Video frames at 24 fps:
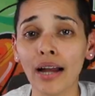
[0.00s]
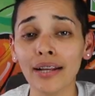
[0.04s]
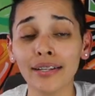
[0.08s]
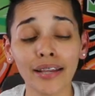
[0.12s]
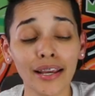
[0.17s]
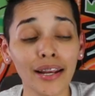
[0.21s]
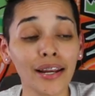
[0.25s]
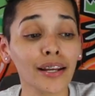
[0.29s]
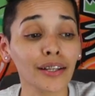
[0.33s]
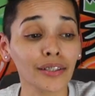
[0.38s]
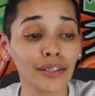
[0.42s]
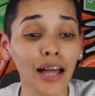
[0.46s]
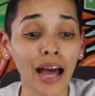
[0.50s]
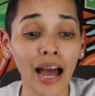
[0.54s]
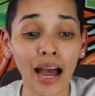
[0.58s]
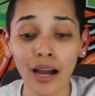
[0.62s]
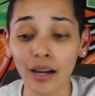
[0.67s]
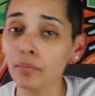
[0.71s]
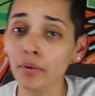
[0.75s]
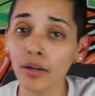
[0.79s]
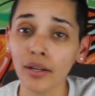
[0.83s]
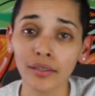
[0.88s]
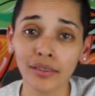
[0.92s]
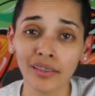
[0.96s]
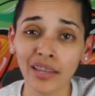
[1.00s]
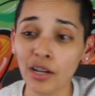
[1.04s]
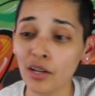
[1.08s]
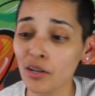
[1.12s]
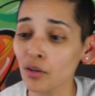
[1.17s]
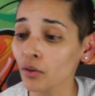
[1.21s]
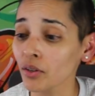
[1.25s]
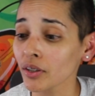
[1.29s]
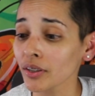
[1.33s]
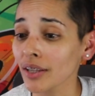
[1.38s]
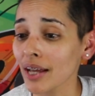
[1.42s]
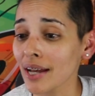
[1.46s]
I dated a lot, but
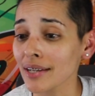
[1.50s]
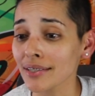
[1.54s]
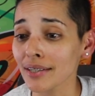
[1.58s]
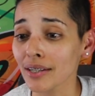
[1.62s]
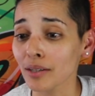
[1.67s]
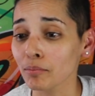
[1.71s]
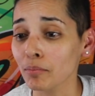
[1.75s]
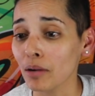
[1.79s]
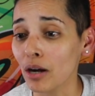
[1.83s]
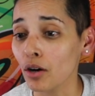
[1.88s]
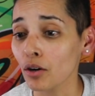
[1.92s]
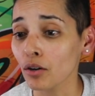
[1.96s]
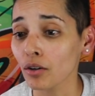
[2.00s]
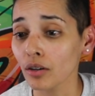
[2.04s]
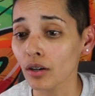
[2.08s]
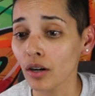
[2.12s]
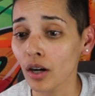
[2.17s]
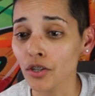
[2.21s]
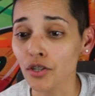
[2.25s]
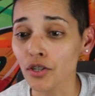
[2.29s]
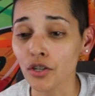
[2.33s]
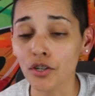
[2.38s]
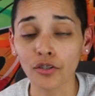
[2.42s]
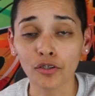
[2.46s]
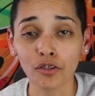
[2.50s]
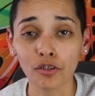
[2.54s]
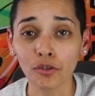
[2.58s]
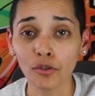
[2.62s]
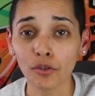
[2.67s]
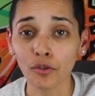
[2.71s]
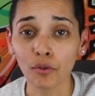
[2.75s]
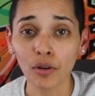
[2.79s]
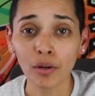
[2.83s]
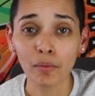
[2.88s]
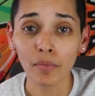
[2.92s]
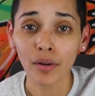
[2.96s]
they only lasted about under 2 or
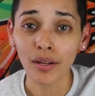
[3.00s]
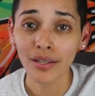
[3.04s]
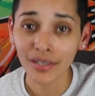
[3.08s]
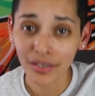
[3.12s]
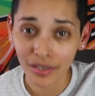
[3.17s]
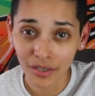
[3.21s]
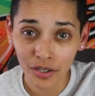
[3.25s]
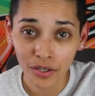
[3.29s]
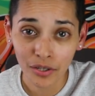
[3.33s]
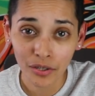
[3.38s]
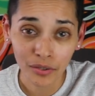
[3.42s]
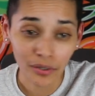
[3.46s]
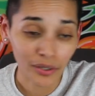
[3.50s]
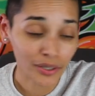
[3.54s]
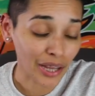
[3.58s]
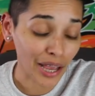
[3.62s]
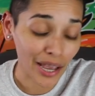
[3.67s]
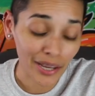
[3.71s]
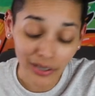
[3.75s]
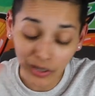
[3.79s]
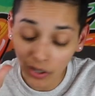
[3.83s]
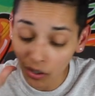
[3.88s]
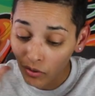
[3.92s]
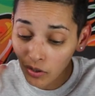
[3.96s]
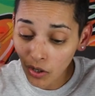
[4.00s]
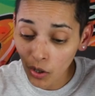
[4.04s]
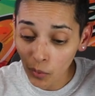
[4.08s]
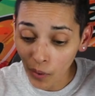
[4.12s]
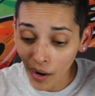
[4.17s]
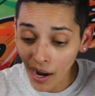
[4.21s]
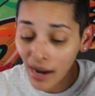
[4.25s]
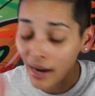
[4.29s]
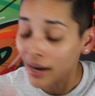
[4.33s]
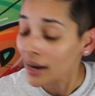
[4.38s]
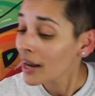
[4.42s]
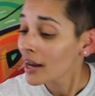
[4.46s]
3 months too. And I don't know
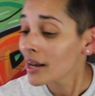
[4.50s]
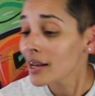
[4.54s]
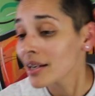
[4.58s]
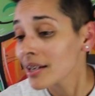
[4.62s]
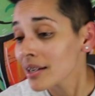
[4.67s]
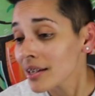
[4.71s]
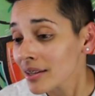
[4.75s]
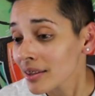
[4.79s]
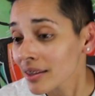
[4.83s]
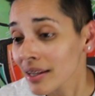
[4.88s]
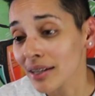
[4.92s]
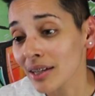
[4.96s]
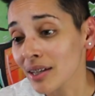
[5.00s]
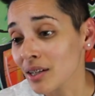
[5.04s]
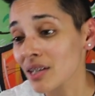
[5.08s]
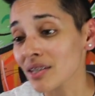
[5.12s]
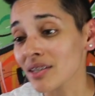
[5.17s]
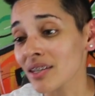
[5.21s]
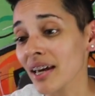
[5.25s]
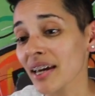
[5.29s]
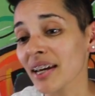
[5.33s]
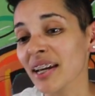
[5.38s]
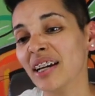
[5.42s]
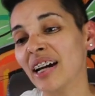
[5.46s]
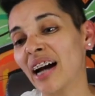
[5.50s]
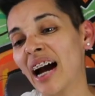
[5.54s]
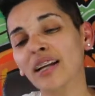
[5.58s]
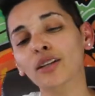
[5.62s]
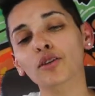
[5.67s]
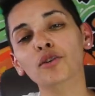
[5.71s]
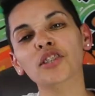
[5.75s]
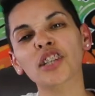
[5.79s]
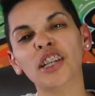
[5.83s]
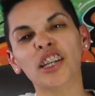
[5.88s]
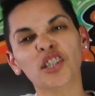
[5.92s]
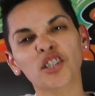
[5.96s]
why. Like, it's like I
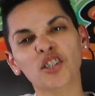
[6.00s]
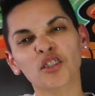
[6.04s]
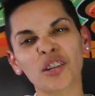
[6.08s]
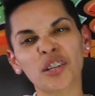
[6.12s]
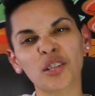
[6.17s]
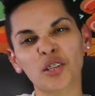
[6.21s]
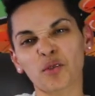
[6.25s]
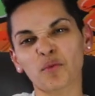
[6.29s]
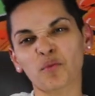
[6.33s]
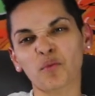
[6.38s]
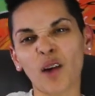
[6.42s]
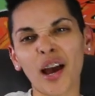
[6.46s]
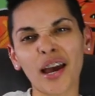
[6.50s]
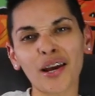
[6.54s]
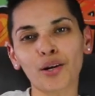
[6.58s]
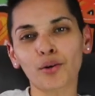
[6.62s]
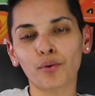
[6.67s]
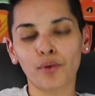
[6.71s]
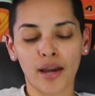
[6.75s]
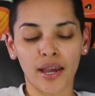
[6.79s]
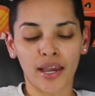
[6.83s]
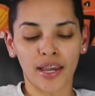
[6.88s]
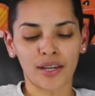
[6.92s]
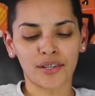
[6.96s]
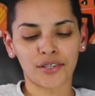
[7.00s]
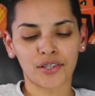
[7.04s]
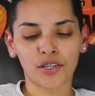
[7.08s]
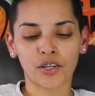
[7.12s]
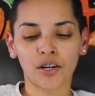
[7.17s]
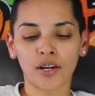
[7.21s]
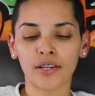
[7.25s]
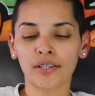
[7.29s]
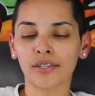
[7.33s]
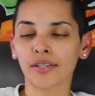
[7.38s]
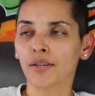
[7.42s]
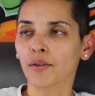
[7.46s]
lose interest right away. It's
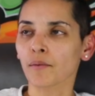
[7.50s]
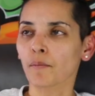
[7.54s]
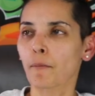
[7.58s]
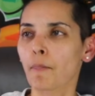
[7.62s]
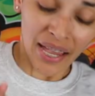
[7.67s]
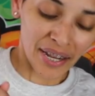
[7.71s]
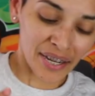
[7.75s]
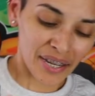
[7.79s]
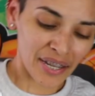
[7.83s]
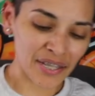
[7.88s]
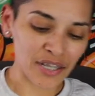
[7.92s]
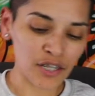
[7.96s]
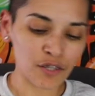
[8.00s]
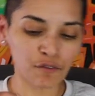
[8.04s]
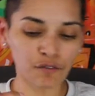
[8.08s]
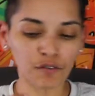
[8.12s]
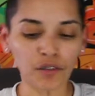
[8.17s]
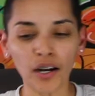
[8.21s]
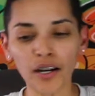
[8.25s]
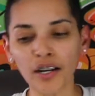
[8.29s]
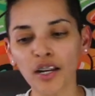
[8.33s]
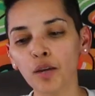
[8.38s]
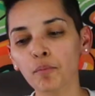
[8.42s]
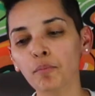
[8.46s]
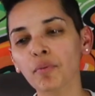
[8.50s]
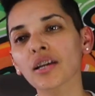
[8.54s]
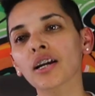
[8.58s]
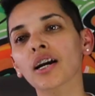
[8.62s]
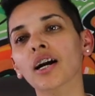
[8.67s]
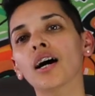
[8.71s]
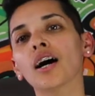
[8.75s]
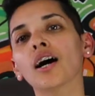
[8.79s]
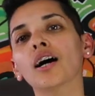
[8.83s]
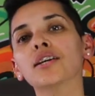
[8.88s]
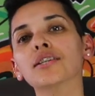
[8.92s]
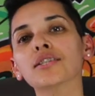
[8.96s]
crazy. And it's funny
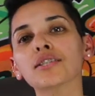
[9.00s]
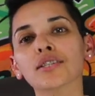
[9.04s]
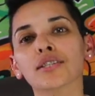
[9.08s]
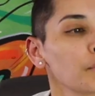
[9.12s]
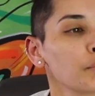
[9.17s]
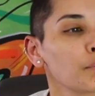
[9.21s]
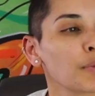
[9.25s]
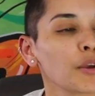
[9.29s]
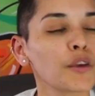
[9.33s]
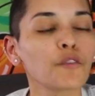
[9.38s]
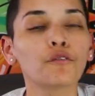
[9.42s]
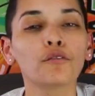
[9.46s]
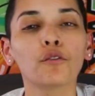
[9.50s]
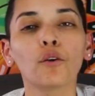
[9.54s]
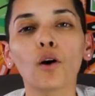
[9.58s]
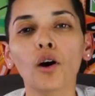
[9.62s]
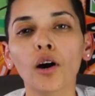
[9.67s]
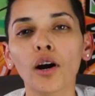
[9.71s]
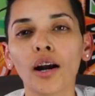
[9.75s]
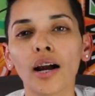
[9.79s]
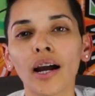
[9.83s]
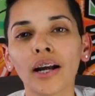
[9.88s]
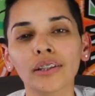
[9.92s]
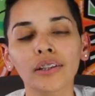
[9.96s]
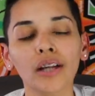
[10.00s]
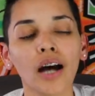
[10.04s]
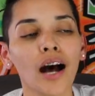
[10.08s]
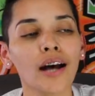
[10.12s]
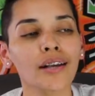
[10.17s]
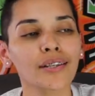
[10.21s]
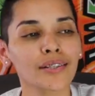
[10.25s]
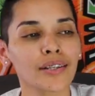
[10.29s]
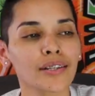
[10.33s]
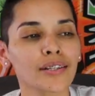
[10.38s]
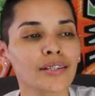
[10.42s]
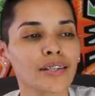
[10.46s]
because before I
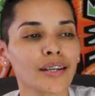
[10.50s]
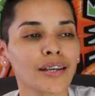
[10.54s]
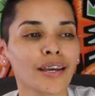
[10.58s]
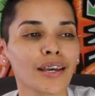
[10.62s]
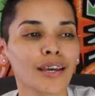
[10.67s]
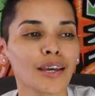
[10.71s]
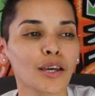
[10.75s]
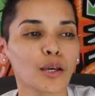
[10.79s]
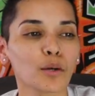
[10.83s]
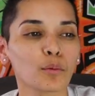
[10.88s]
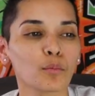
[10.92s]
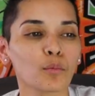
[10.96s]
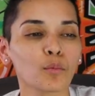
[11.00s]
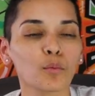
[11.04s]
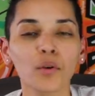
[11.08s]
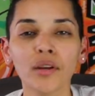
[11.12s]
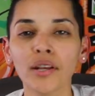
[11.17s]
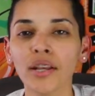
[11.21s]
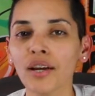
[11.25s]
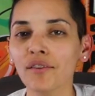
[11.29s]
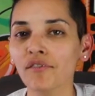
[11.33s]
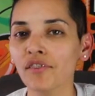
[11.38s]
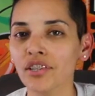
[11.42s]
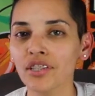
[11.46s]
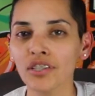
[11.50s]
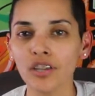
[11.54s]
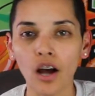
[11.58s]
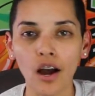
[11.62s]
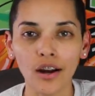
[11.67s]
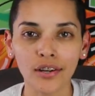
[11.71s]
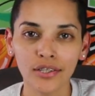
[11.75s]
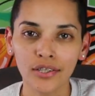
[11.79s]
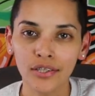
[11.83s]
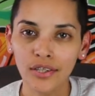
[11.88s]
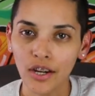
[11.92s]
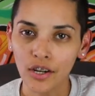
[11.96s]
lost it to him, we never
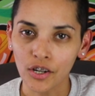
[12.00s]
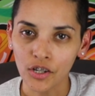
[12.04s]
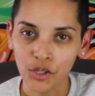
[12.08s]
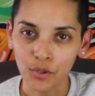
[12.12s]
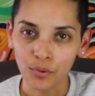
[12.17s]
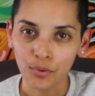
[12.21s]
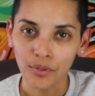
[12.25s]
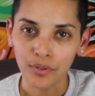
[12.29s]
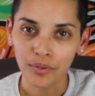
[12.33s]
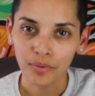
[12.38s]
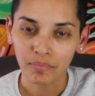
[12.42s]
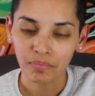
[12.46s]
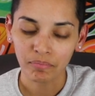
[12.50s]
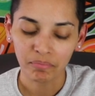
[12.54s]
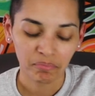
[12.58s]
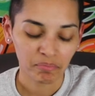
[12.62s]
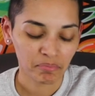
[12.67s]
talked sexual.